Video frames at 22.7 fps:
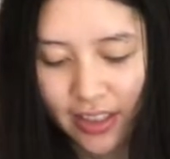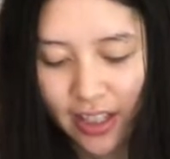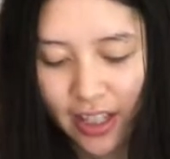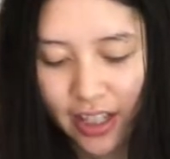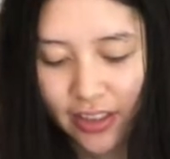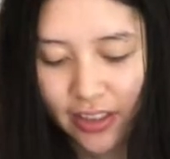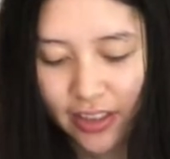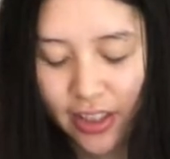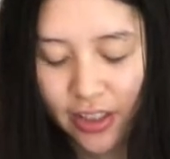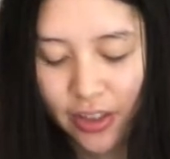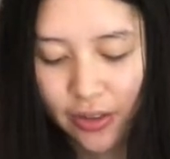
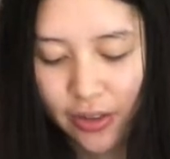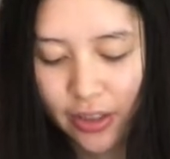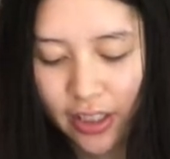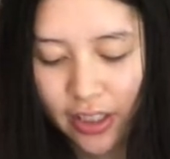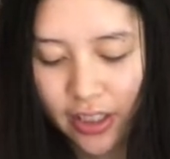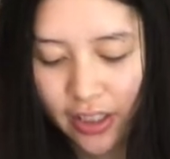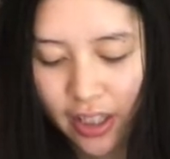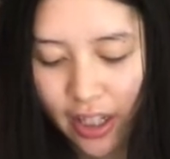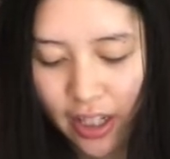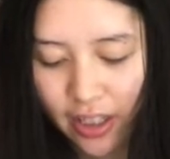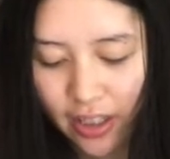and then you
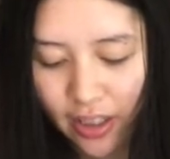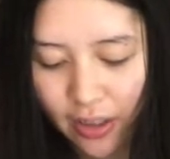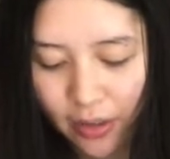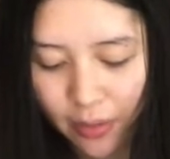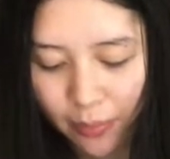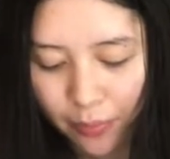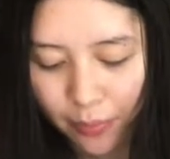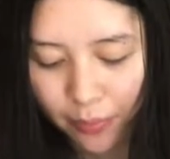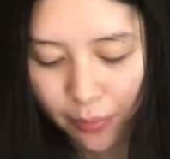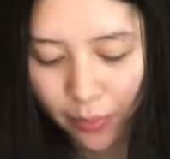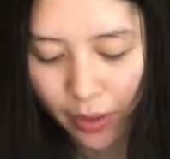can kind of
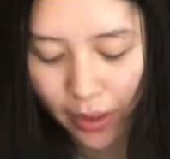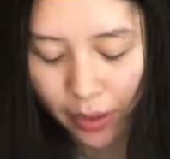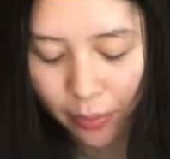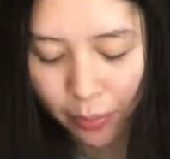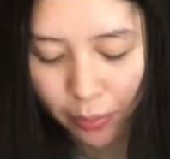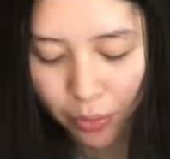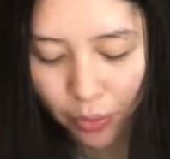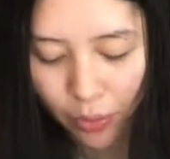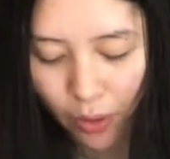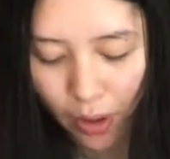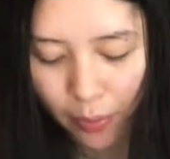
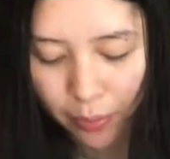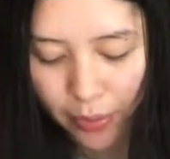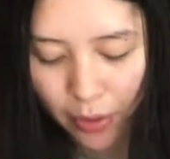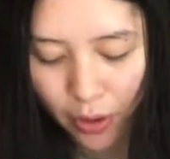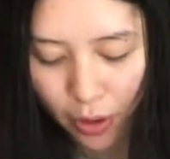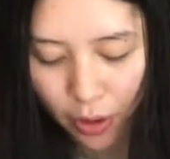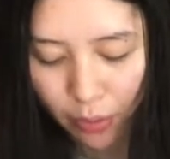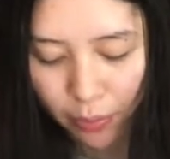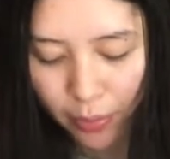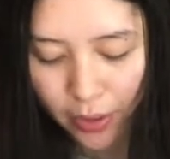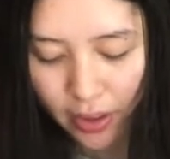like plop it
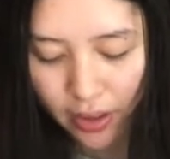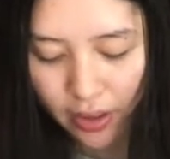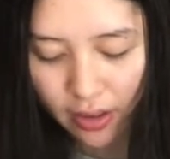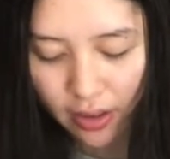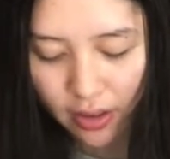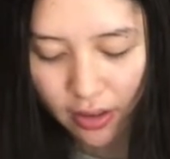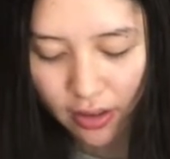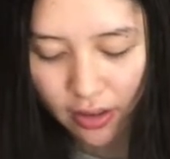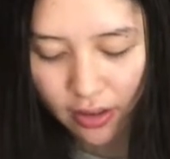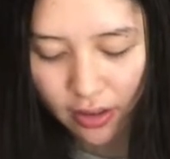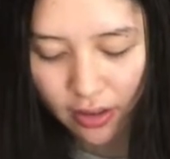open
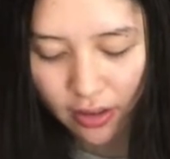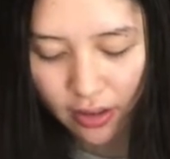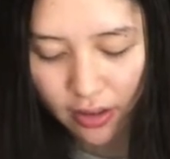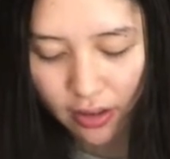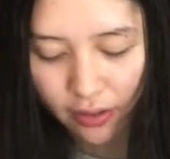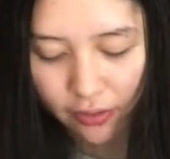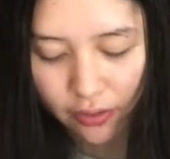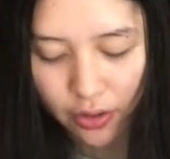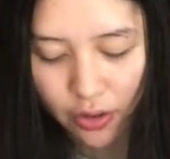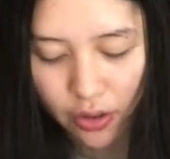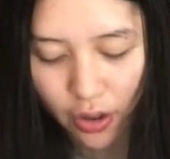
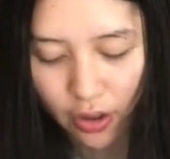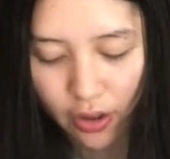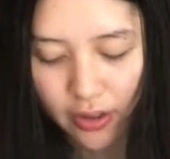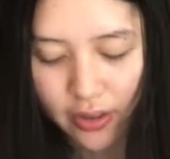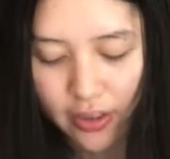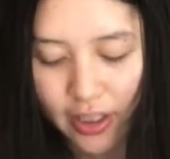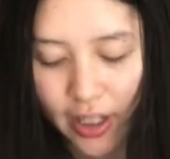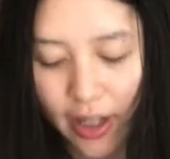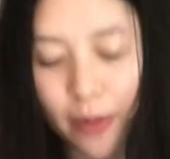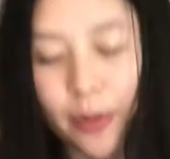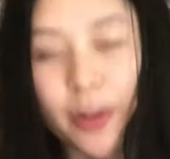if you turn
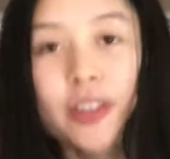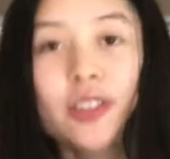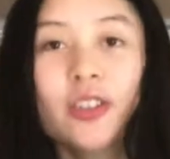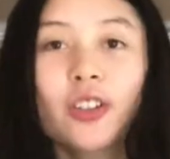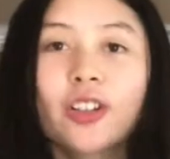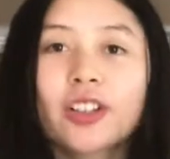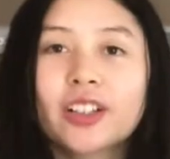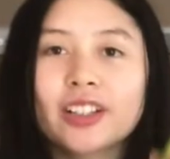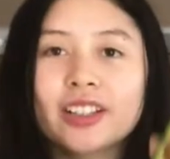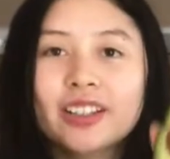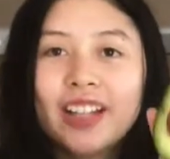sideways.
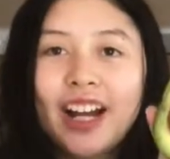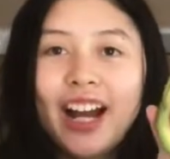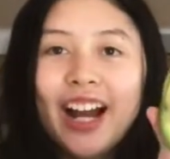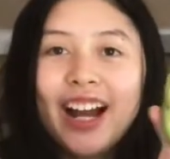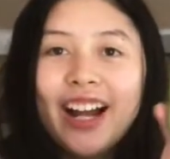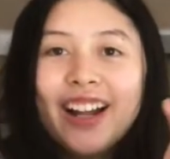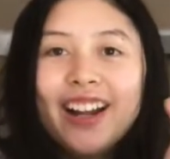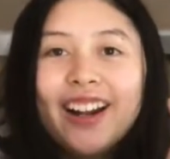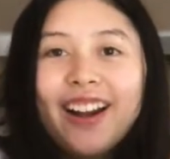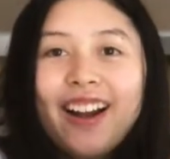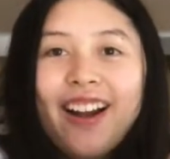Look at
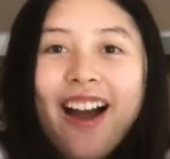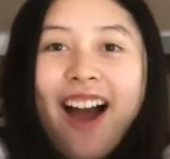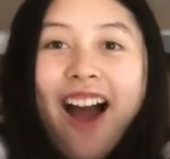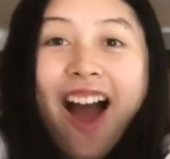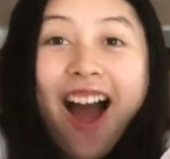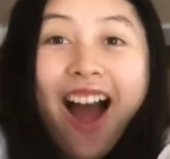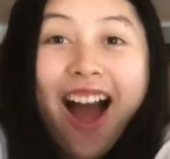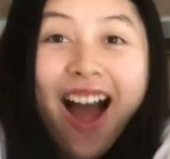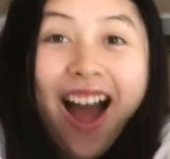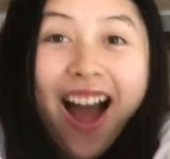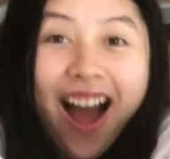that.
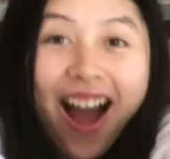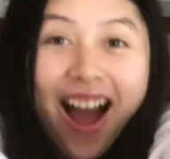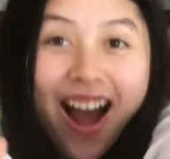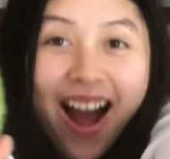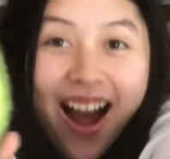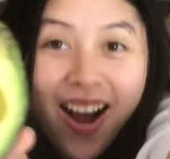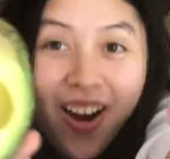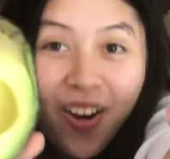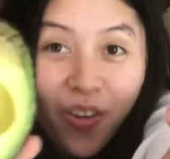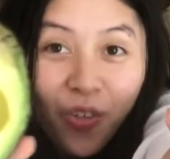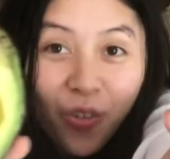
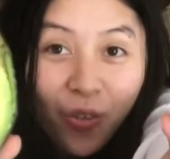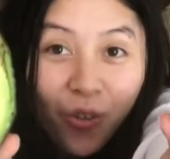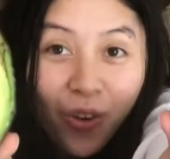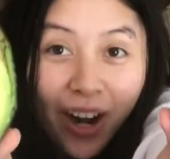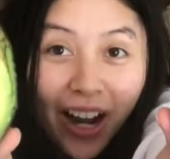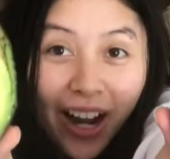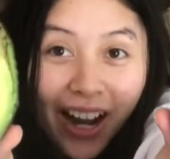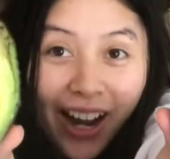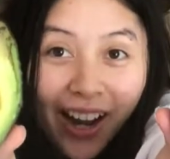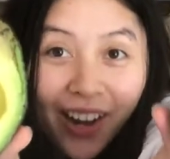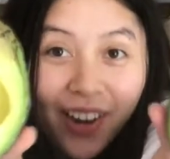
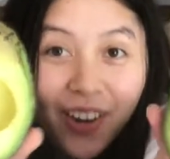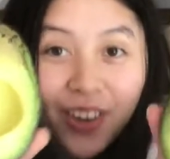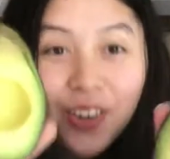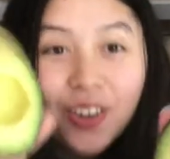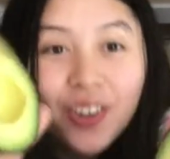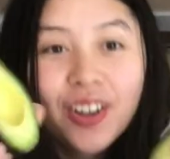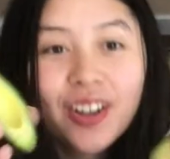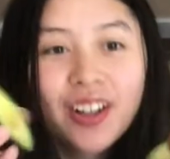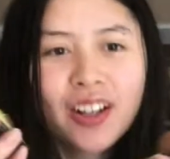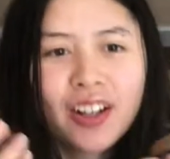Wow.